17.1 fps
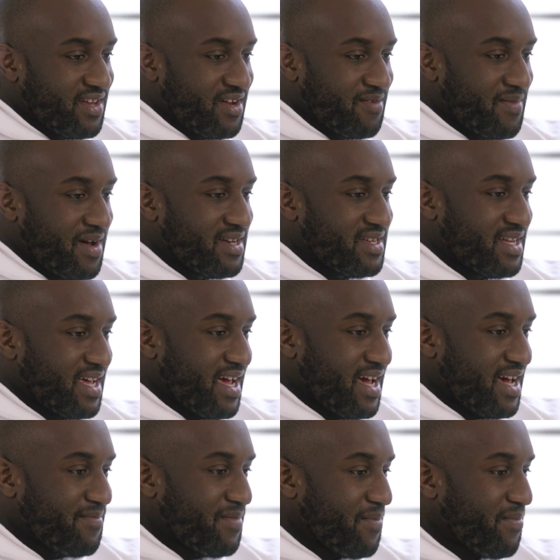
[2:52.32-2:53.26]
you know, my
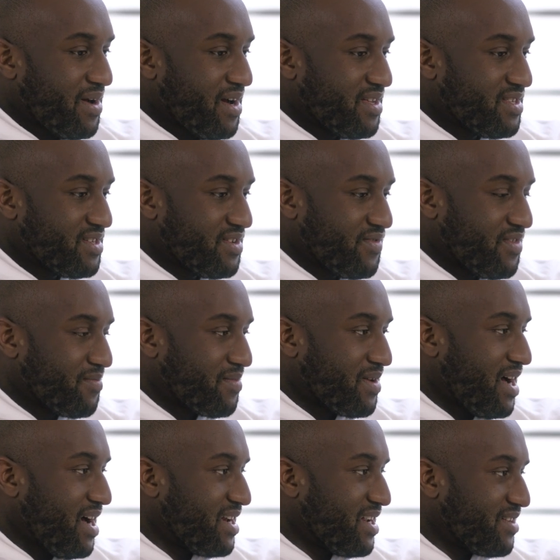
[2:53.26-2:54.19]
dad, my parents are
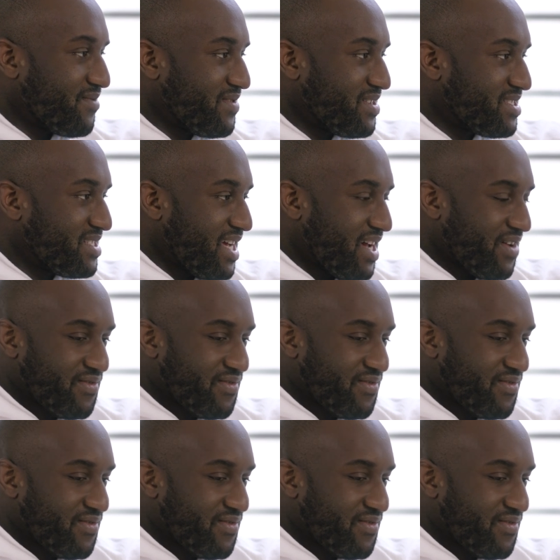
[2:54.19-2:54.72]
from Ghana and West